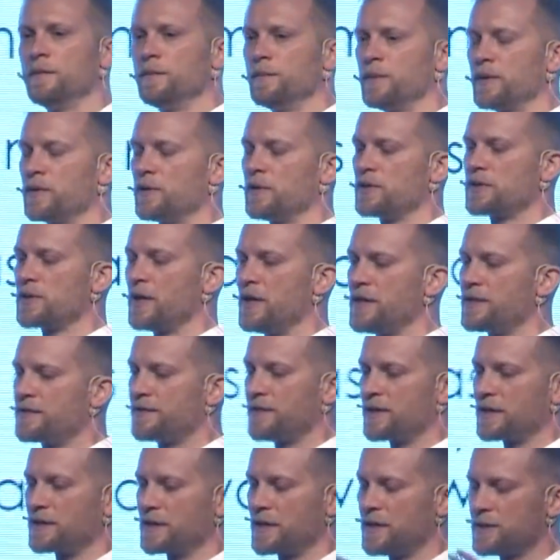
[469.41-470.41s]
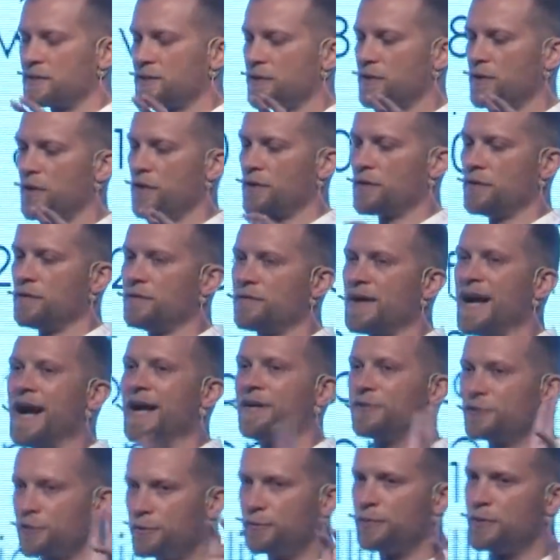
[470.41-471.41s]
because I think there's a lot of
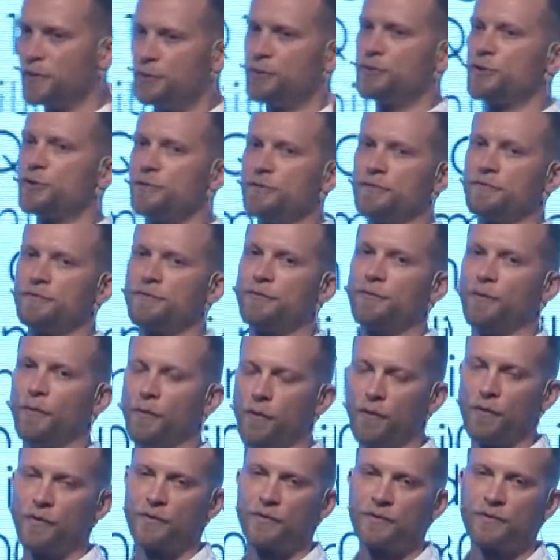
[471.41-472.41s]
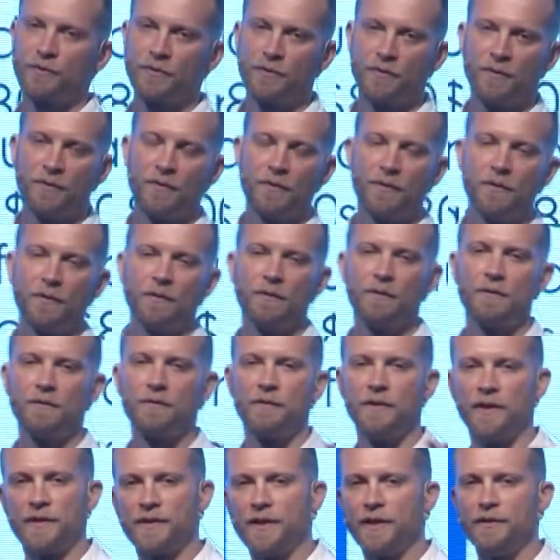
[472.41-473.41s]
attribution fraud
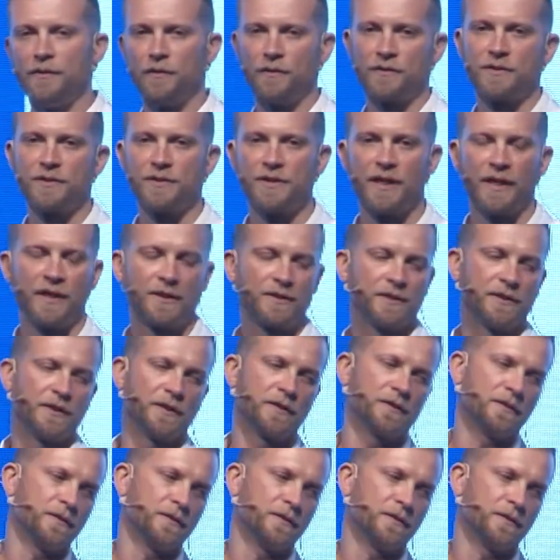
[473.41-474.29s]
that they're not detecting.